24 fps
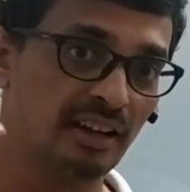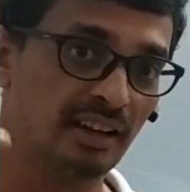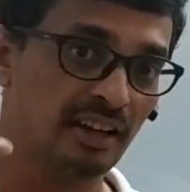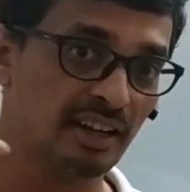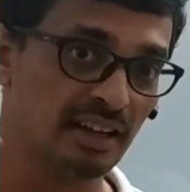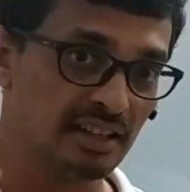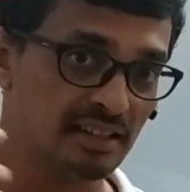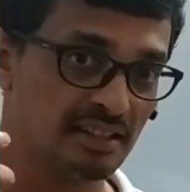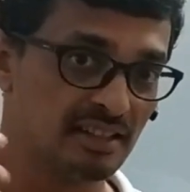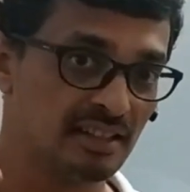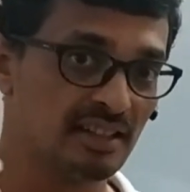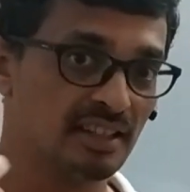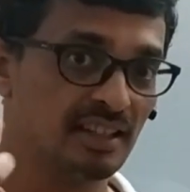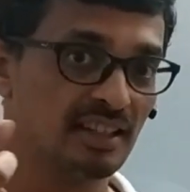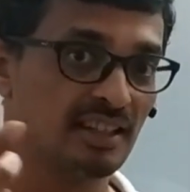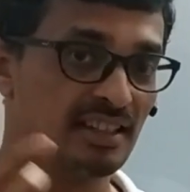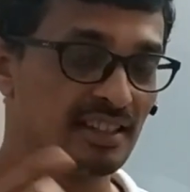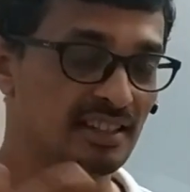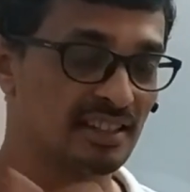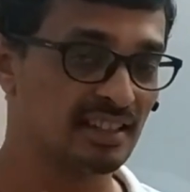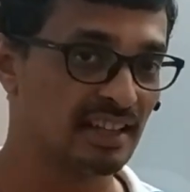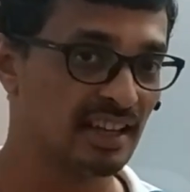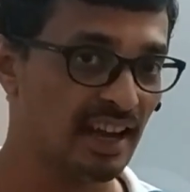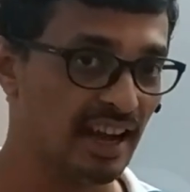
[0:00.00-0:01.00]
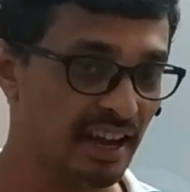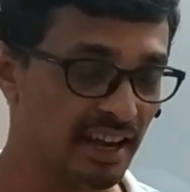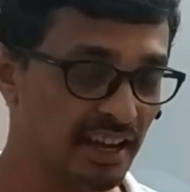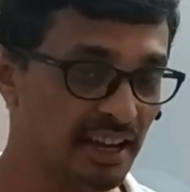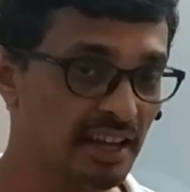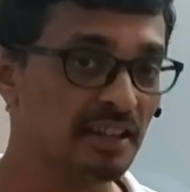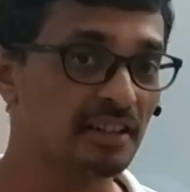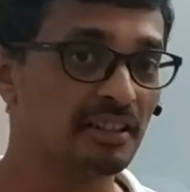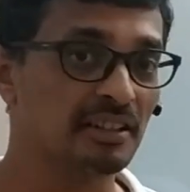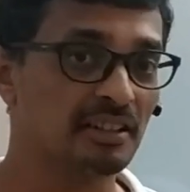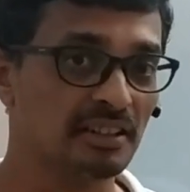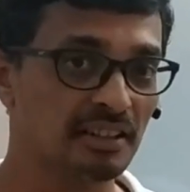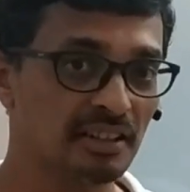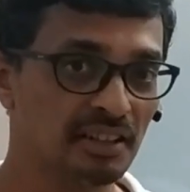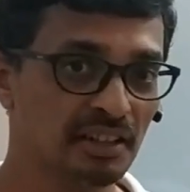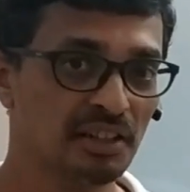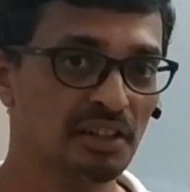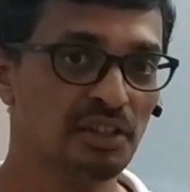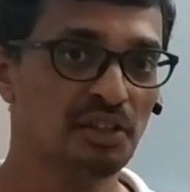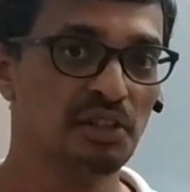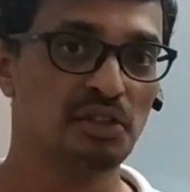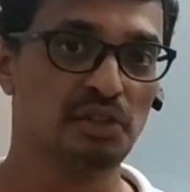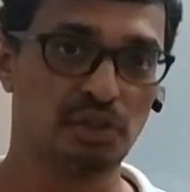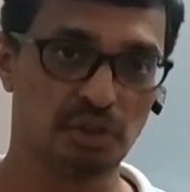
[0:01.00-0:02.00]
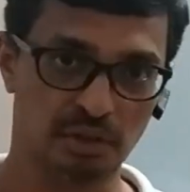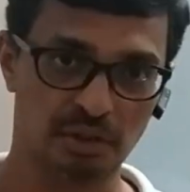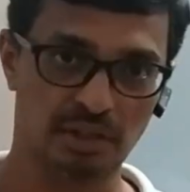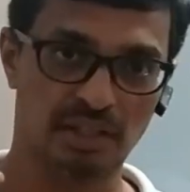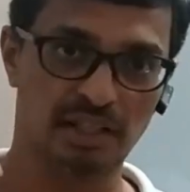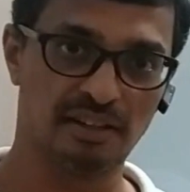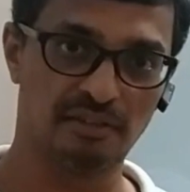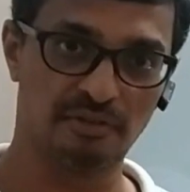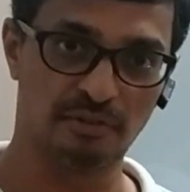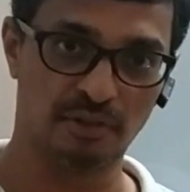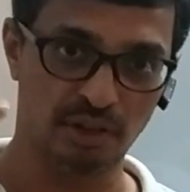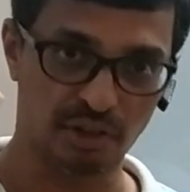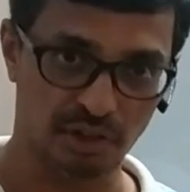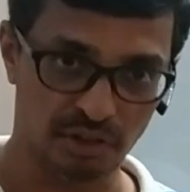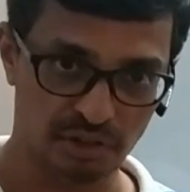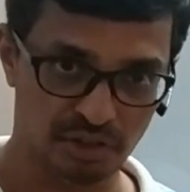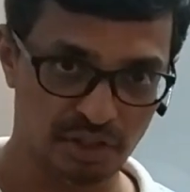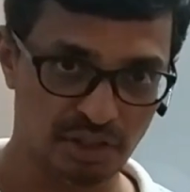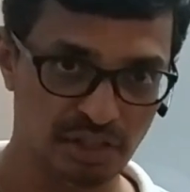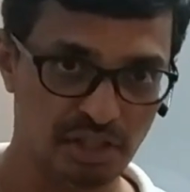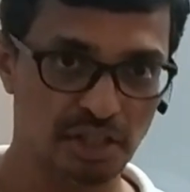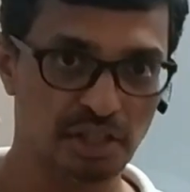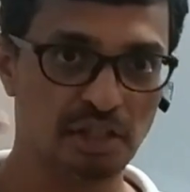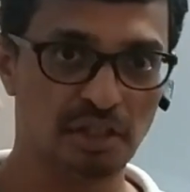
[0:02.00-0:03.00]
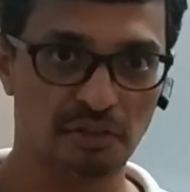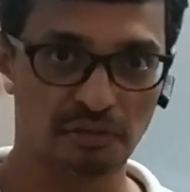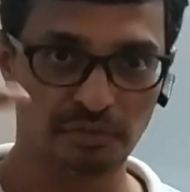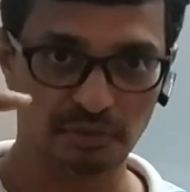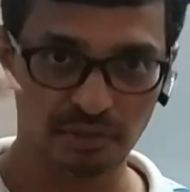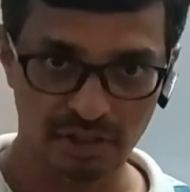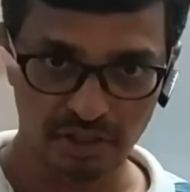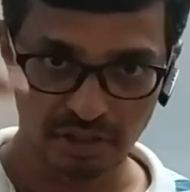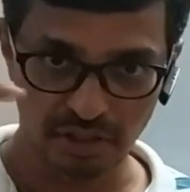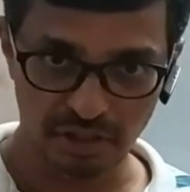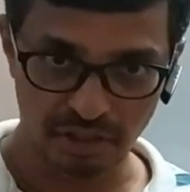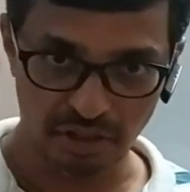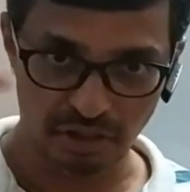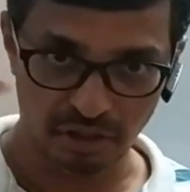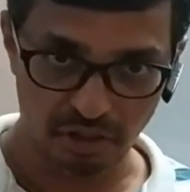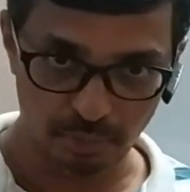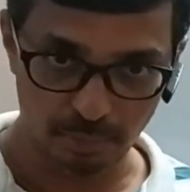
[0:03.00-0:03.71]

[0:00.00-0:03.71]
density is higher, so the velocity of the